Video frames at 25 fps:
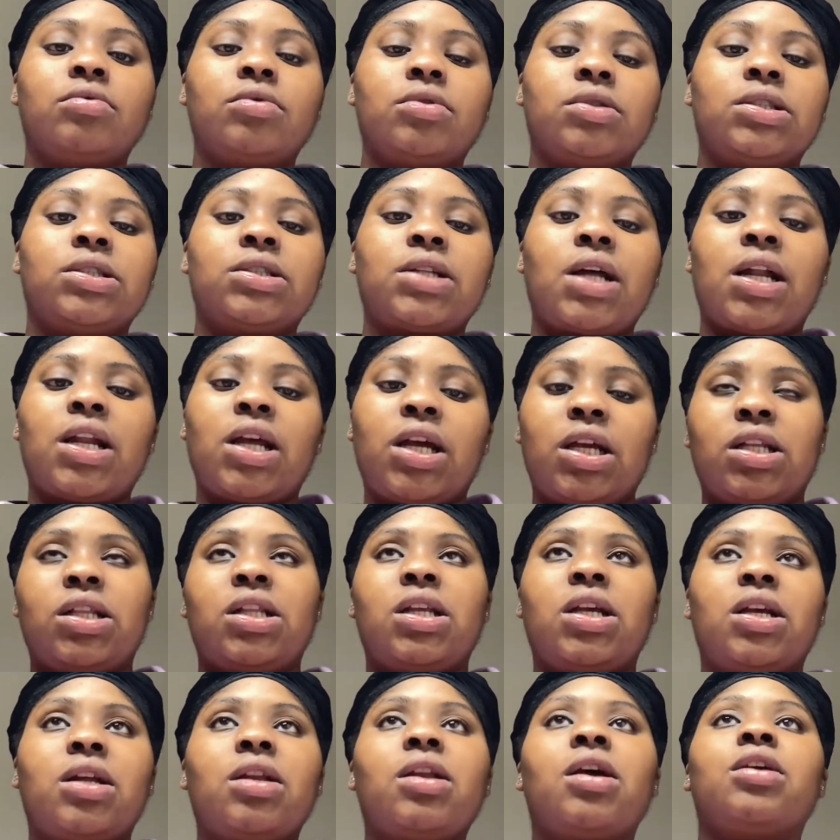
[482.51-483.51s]
it's not like
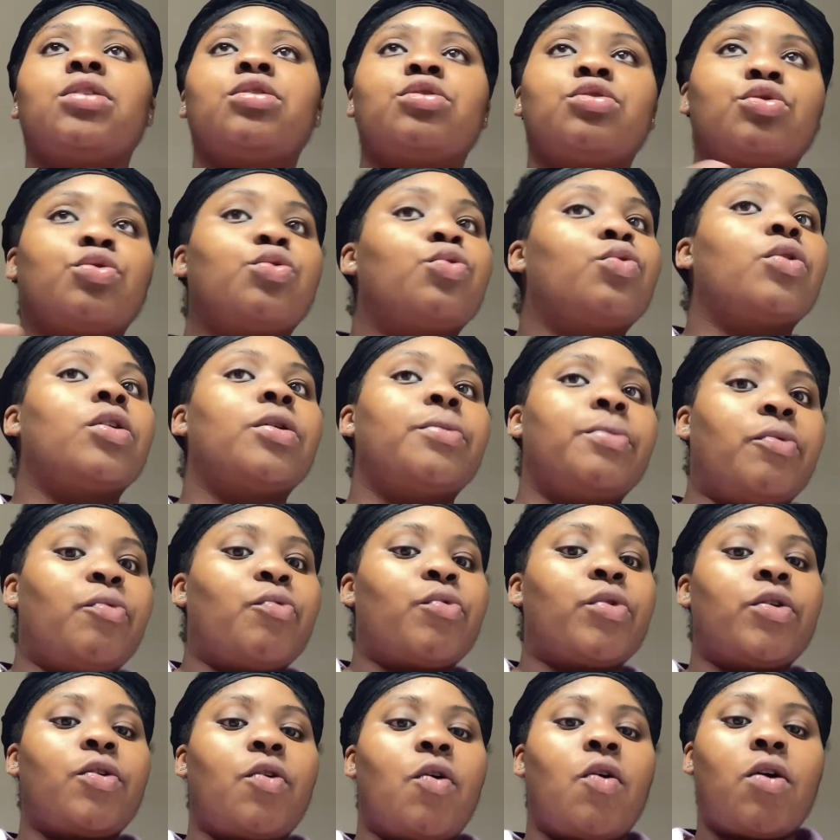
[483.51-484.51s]
that, like scrubbing
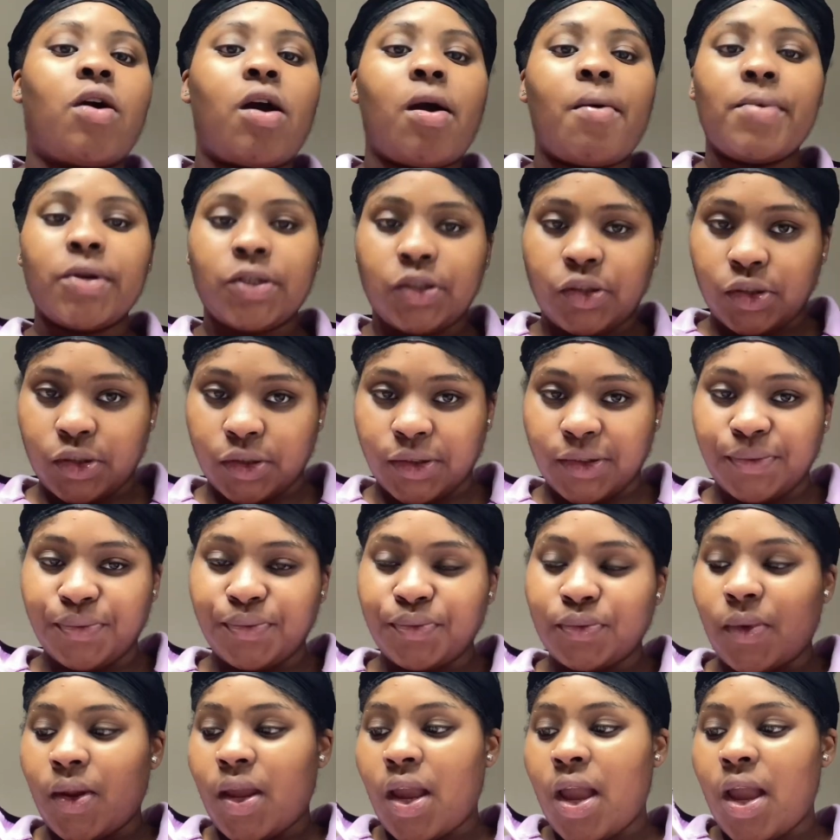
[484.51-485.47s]
real hard, but you know.